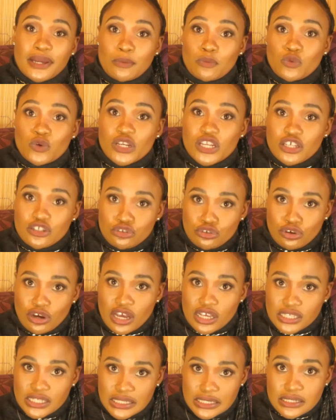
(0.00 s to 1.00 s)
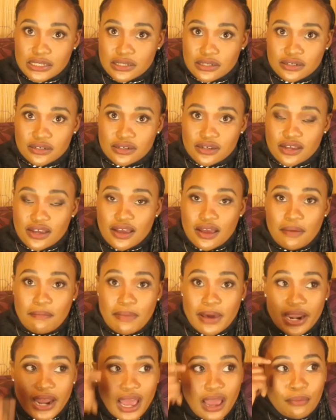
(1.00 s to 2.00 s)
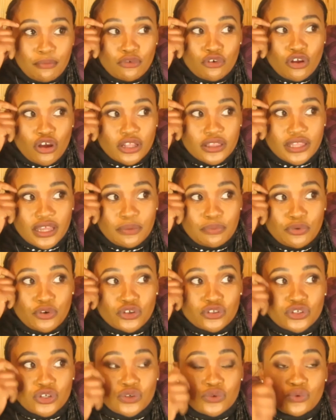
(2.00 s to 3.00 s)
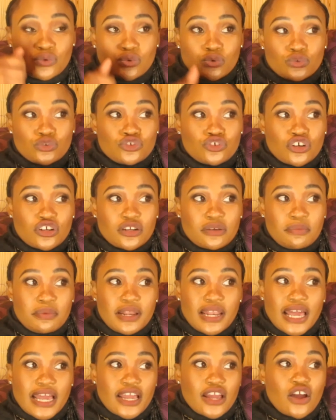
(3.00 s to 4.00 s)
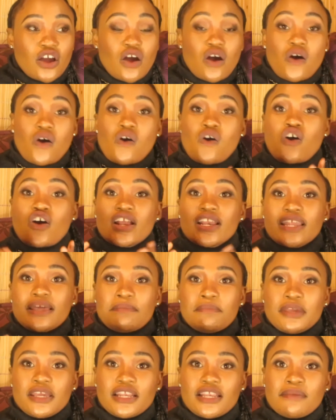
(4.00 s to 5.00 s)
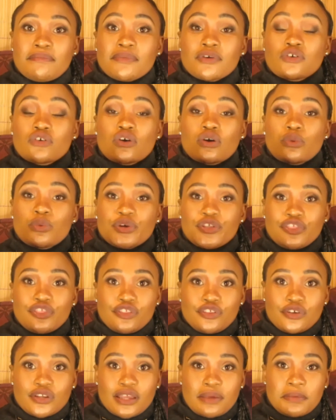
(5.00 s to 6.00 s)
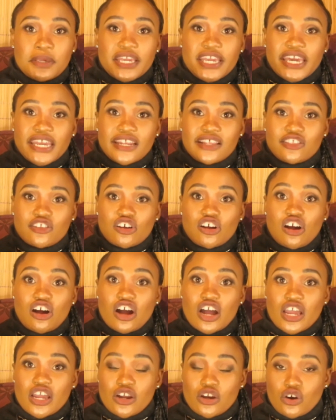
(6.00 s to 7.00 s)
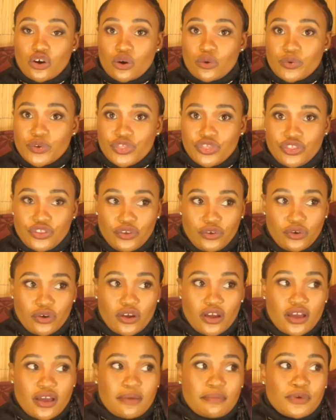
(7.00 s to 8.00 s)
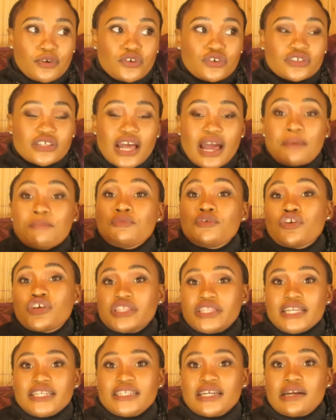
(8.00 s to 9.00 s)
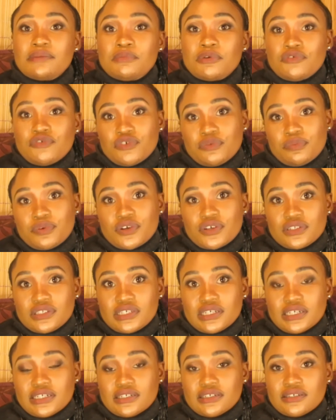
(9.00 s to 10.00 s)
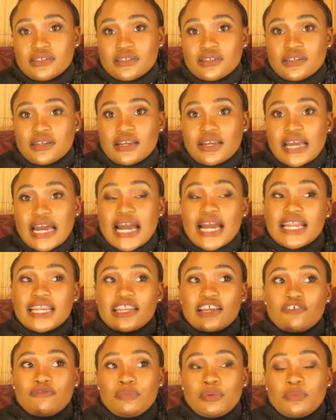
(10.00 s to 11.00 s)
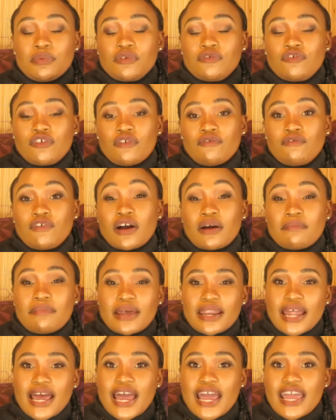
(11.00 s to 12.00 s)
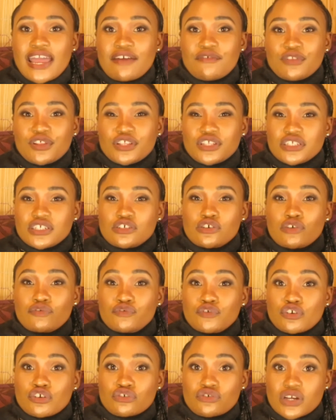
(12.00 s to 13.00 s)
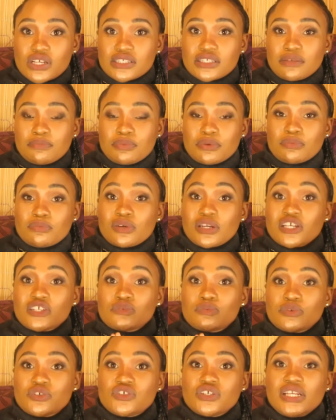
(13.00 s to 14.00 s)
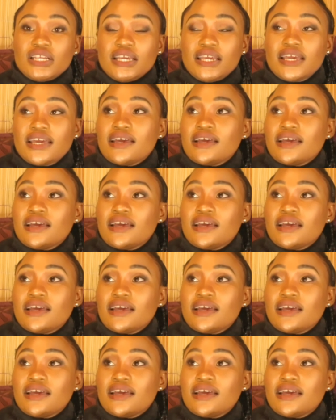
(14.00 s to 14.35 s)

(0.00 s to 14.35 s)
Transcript: willing to assist, but I'm not that person who's gonna be like, oh, let me go with you, let me get in the car and go with you, because I'm not that type of a person. I love people from far, but I have that thing of not trusting people, especially